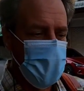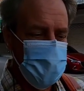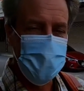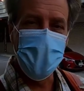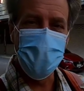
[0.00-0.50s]
I
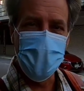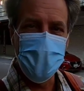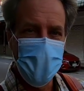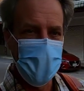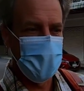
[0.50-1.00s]
was
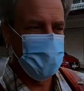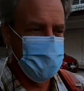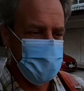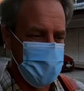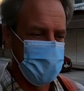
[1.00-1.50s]
given
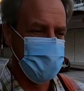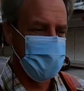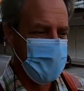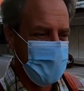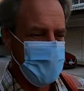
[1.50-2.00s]
has
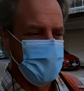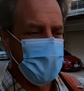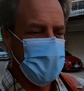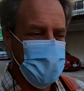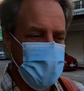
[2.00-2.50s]

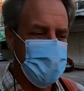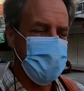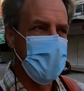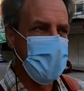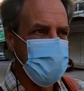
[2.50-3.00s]
reached
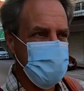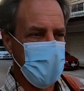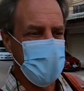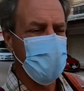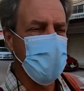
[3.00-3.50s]
its end.
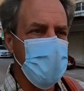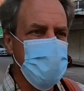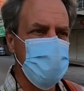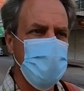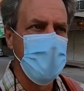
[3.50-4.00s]
My
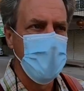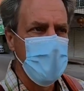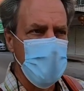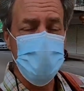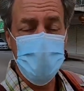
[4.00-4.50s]
current
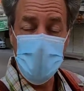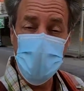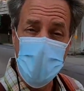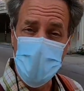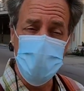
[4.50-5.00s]

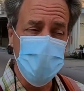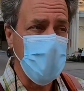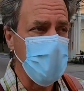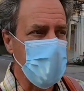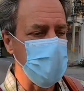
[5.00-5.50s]
extension of
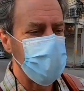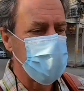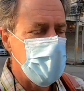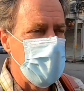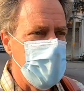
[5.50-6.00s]
stay
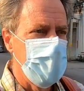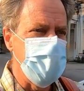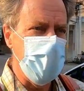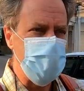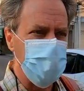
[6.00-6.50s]

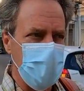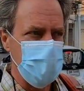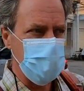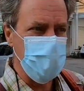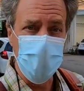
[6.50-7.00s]
takes me
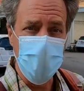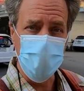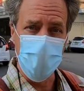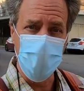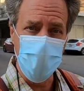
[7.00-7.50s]
until
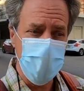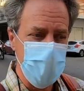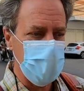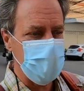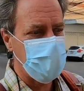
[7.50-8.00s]
November
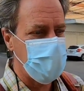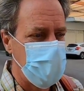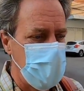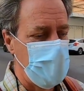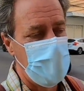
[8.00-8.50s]
30th,
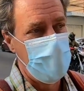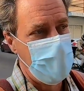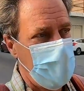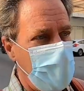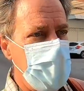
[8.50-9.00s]

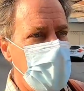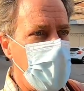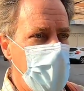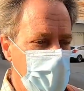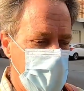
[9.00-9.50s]

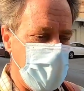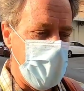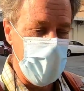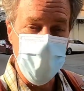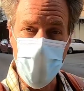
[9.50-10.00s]
and
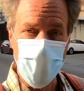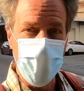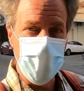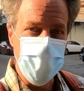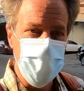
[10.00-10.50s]
I have to
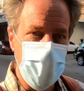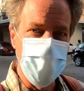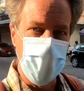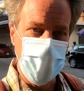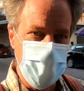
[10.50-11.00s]
arrange
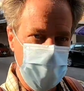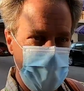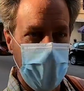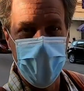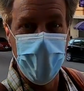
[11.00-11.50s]
something to
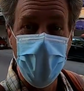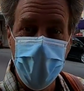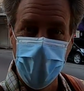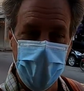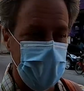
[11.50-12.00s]
stay
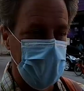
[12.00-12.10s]
longer